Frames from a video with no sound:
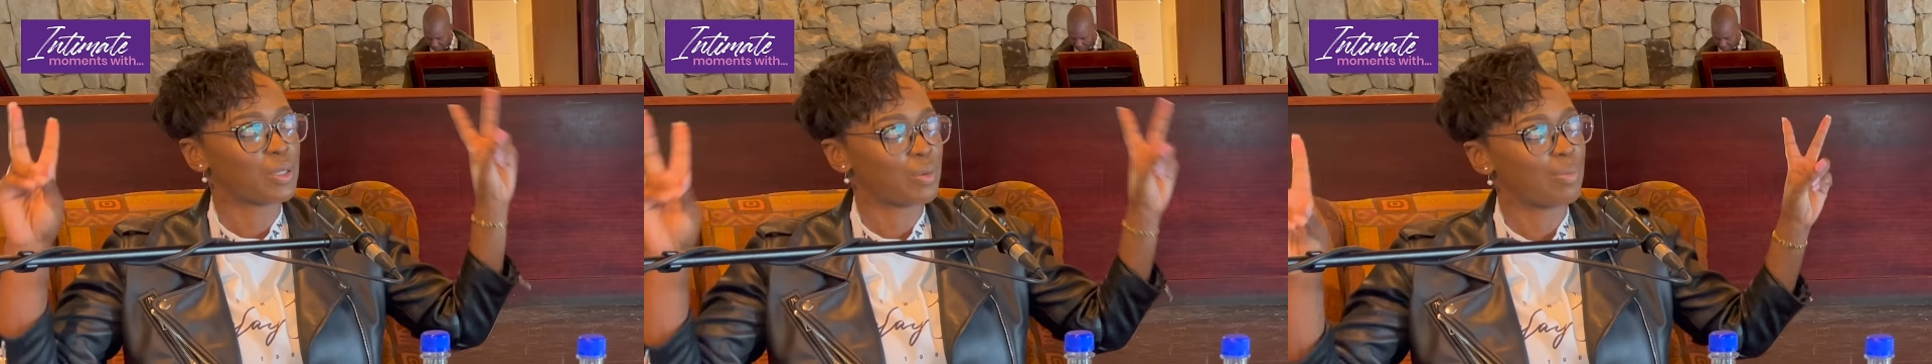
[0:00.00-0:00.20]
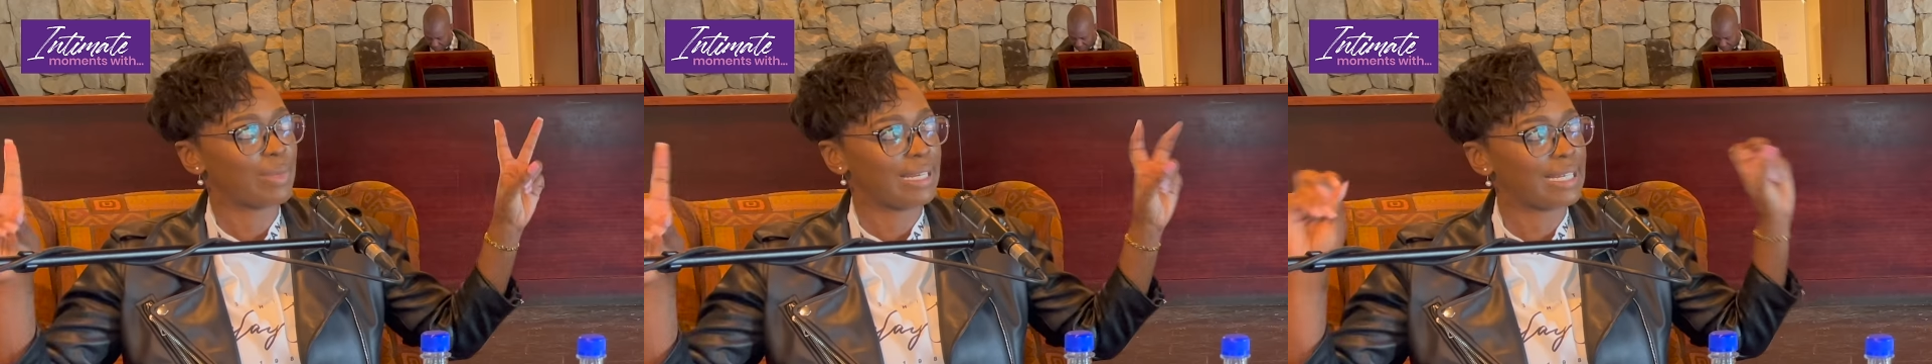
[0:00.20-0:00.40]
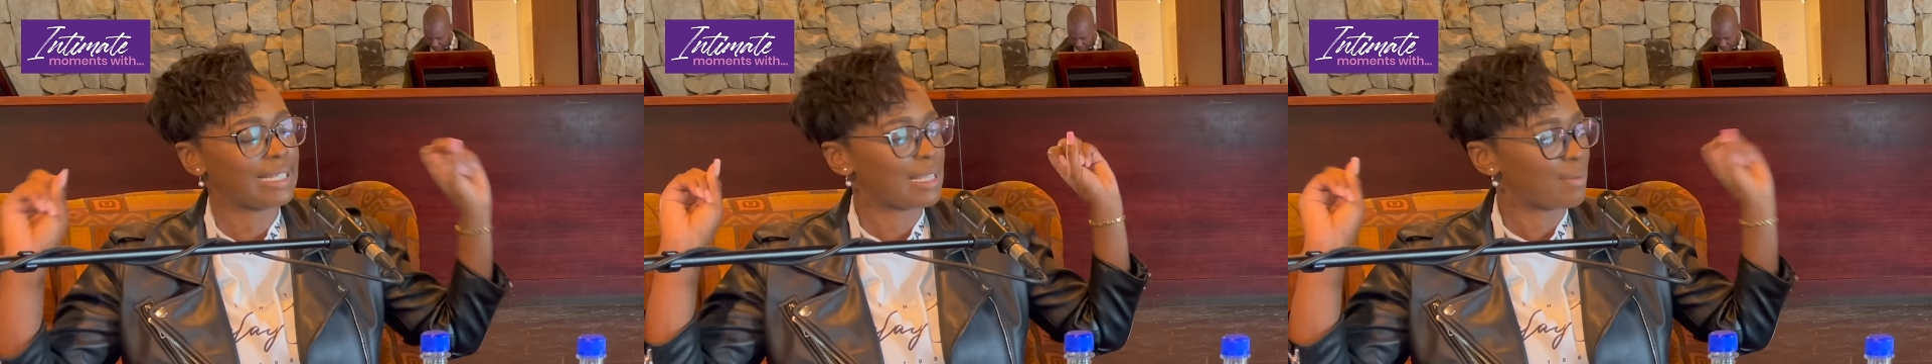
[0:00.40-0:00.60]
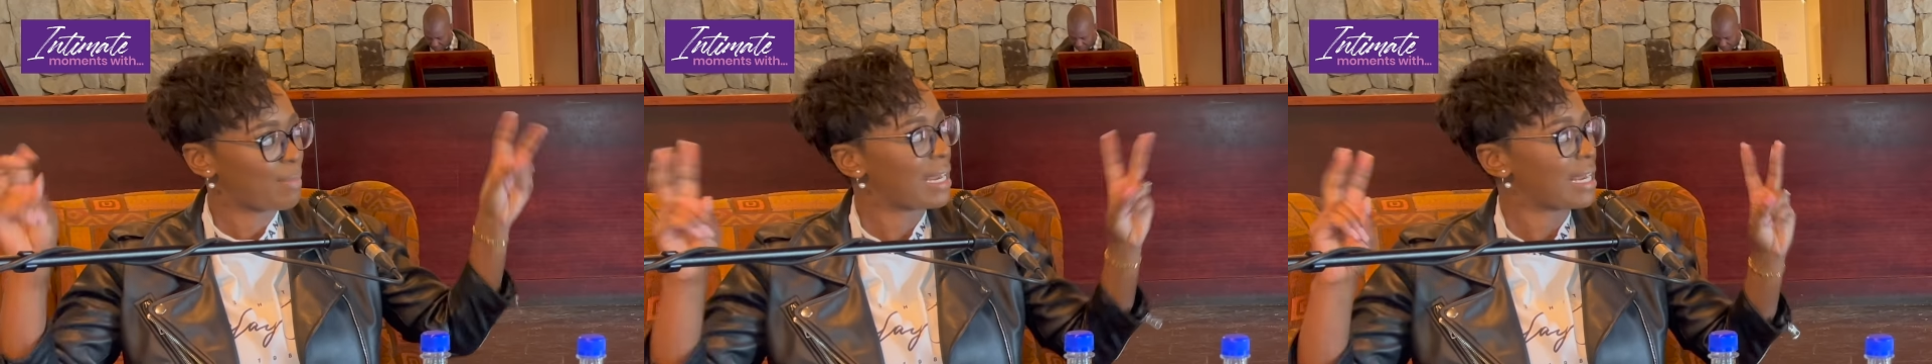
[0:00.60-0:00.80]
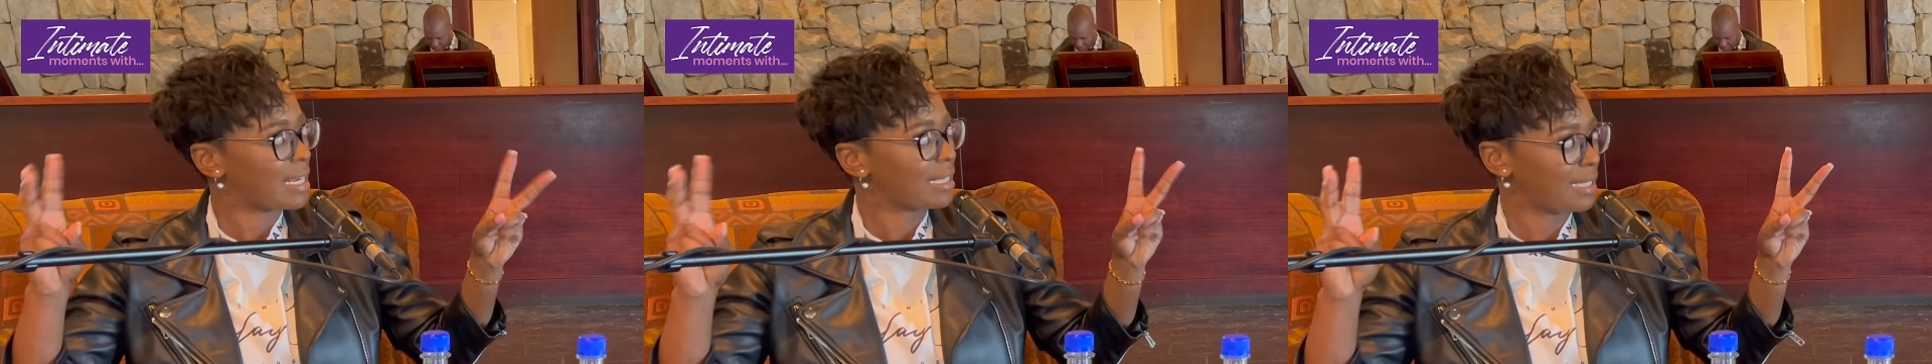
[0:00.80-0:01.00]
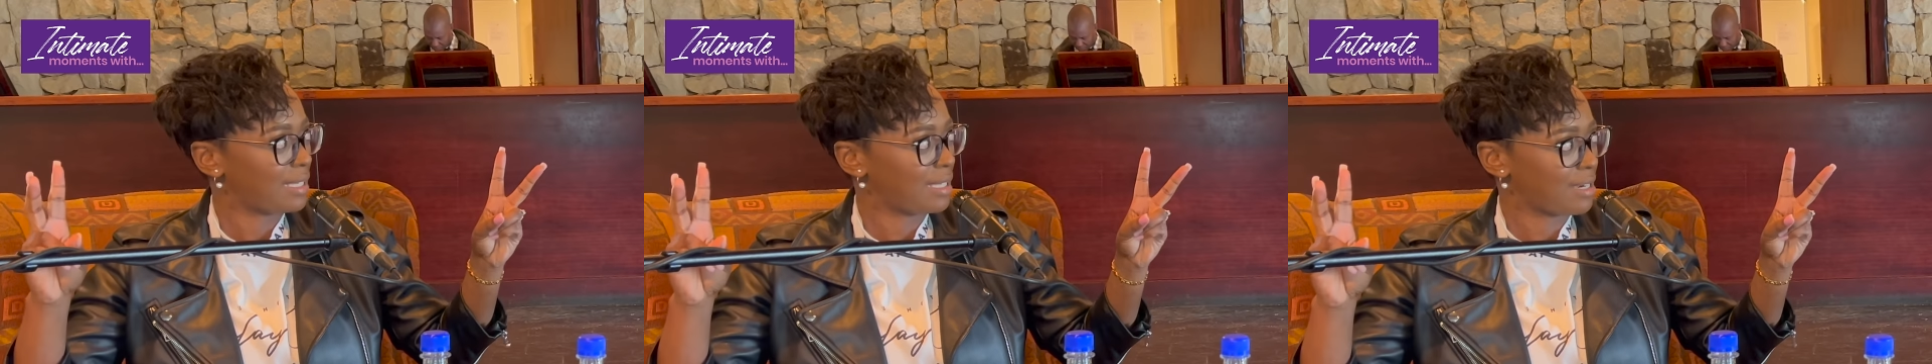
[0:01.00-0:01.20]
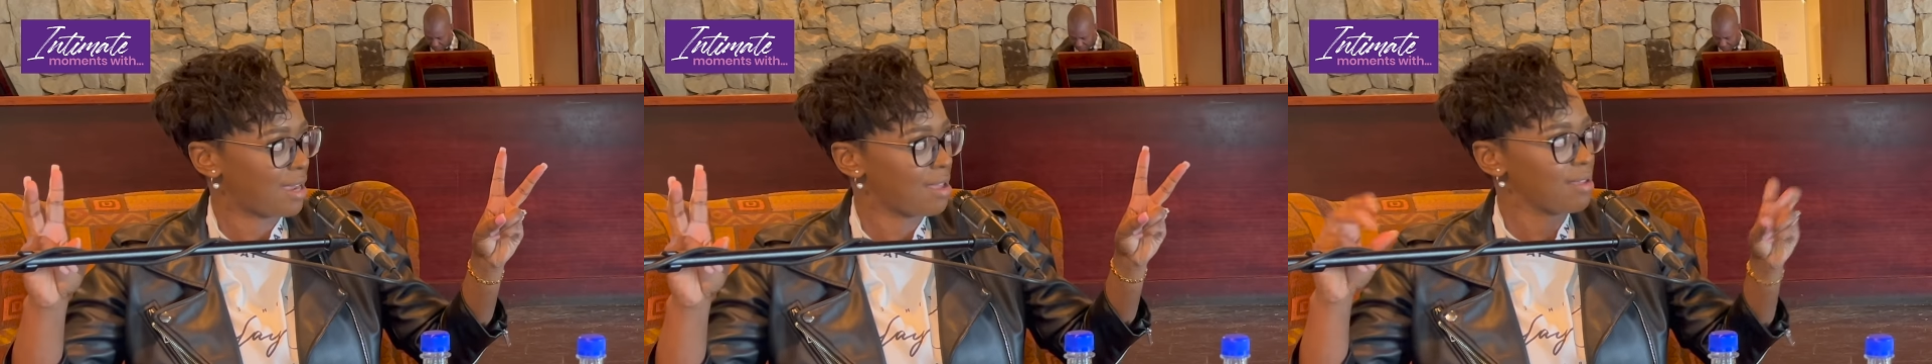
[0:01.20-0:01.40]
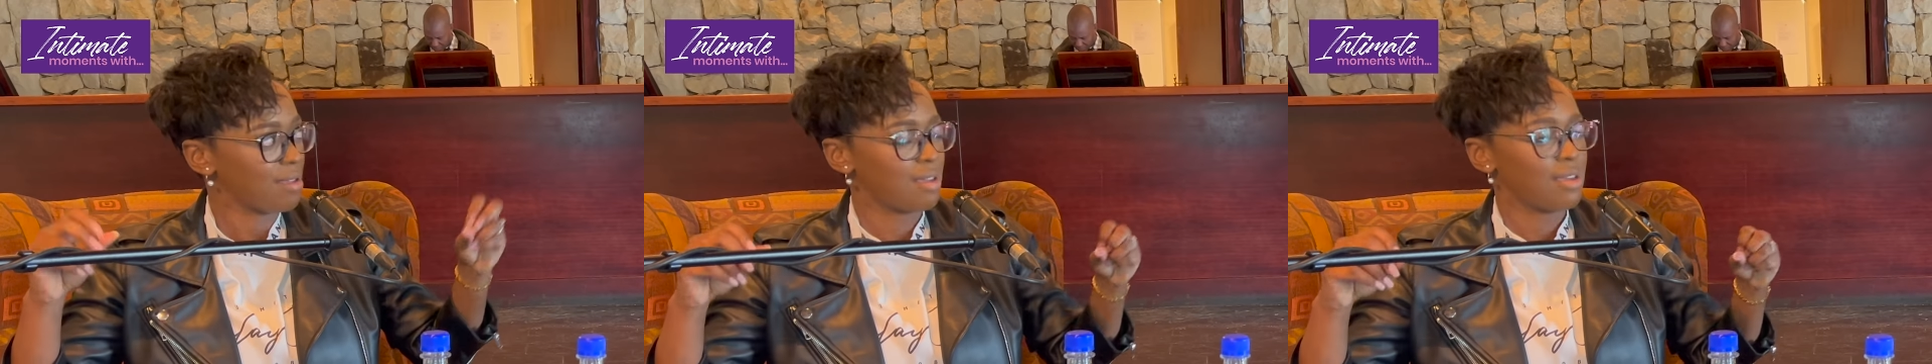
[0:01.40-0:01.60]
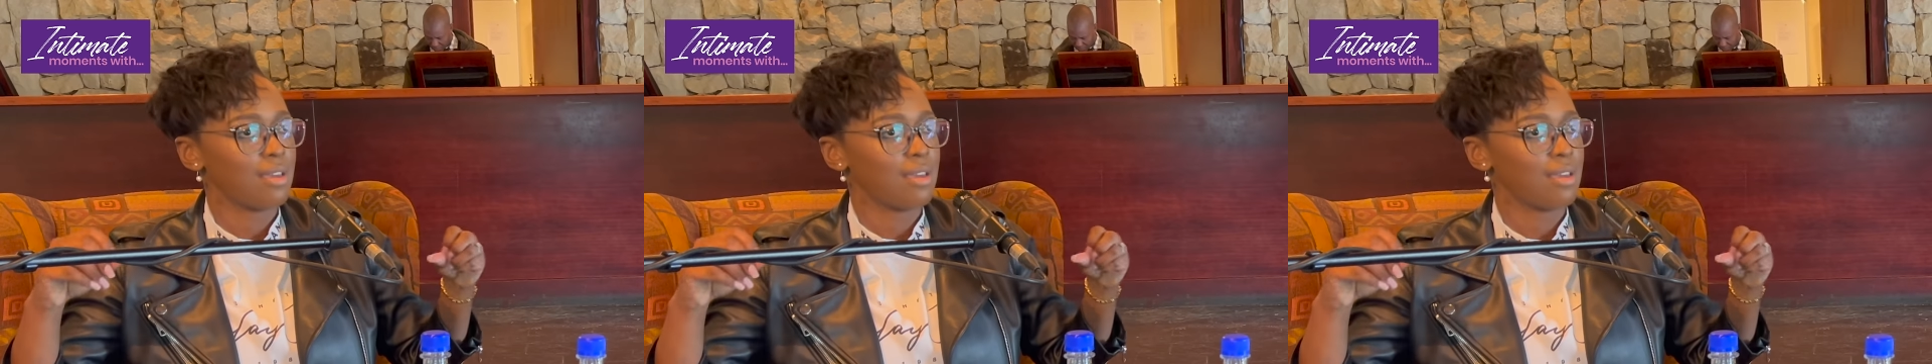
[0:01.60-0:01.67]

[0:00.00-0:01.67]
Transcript: Ntombela the minister